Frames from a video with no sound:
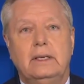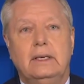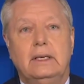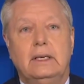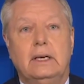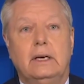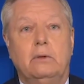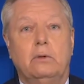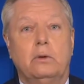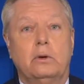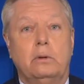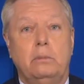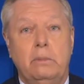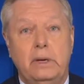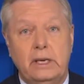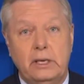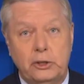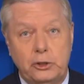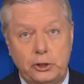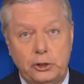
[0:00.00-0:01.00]
And I want to
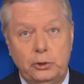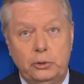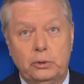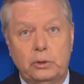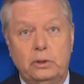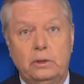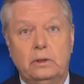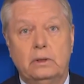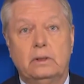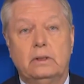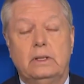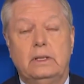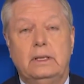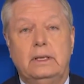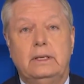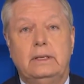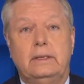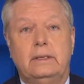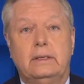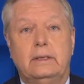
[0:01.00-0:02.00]
make sure
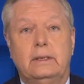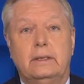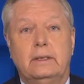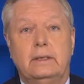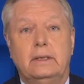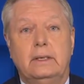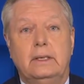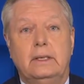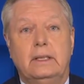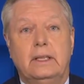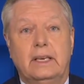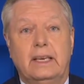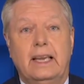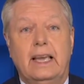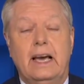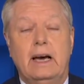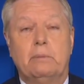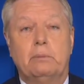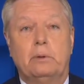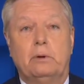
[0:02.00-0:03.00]
that the
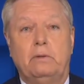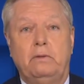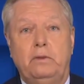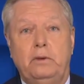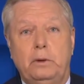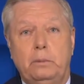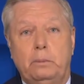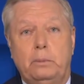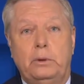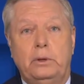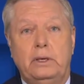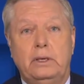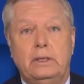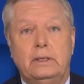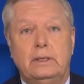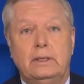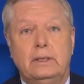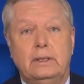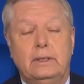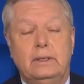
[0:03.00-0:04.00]
Capitol footprint